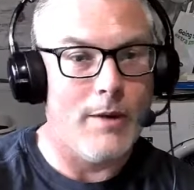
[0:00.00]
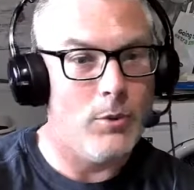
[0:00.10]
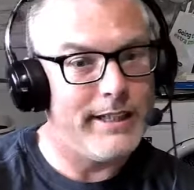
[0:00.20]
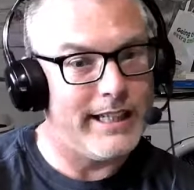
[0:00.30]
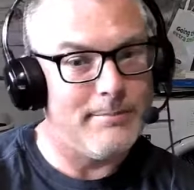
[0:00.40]

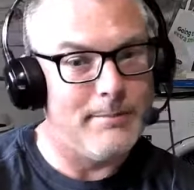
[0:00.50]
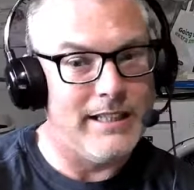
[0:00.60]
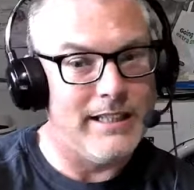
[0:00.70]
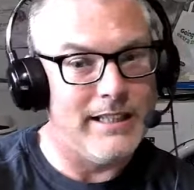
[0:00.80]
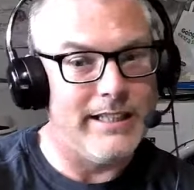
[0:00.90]
point eight
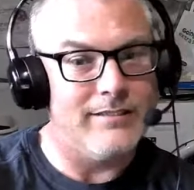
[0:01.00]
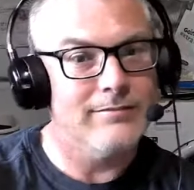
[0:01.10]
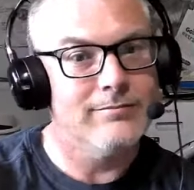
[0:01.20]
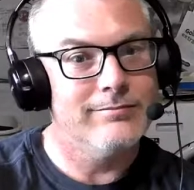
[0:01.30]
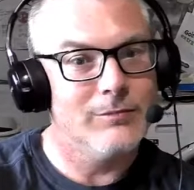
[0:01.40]
million.
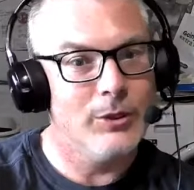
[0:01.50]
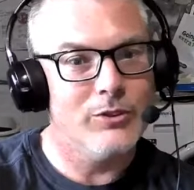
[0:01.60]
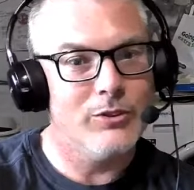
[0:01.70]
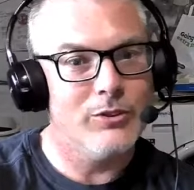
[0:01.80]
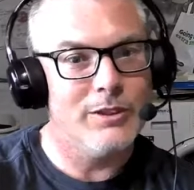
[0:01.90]

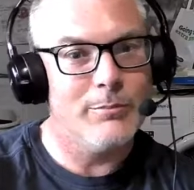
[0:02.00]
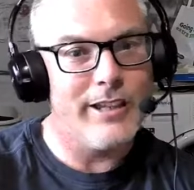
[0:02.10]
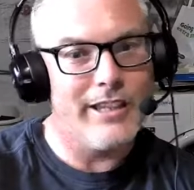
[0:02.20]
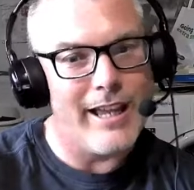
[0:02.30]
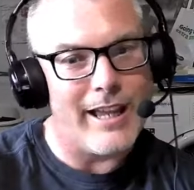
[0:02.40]
Who's he
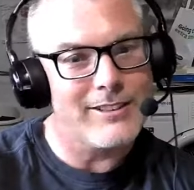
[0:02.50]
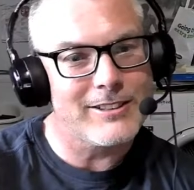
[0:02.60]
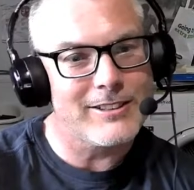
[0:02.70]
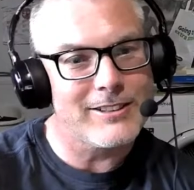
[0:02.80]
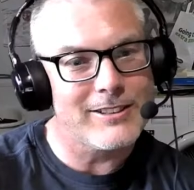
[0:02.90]
bringing in next?